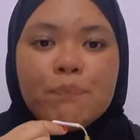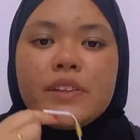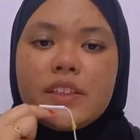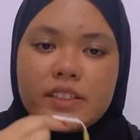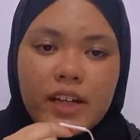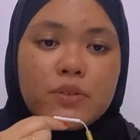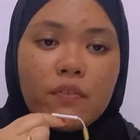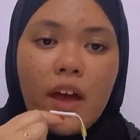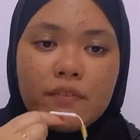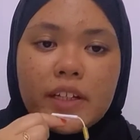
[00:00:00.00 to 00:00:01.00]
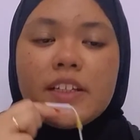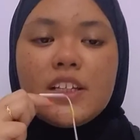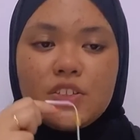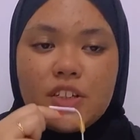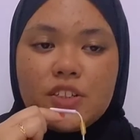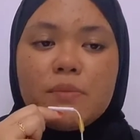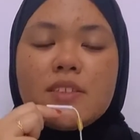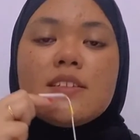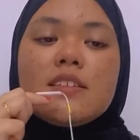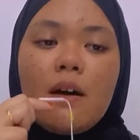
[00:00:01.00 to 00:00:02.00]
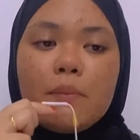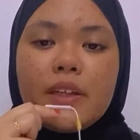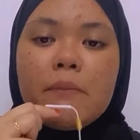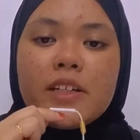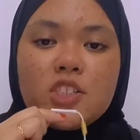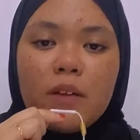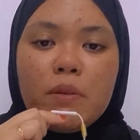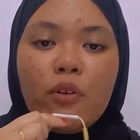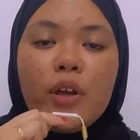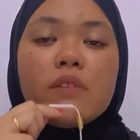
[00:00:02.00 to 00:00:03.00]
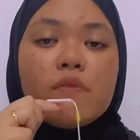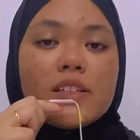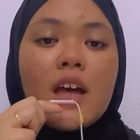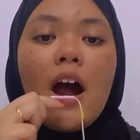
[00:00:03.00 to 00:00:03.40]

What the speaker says: The types of every international business company must check before invest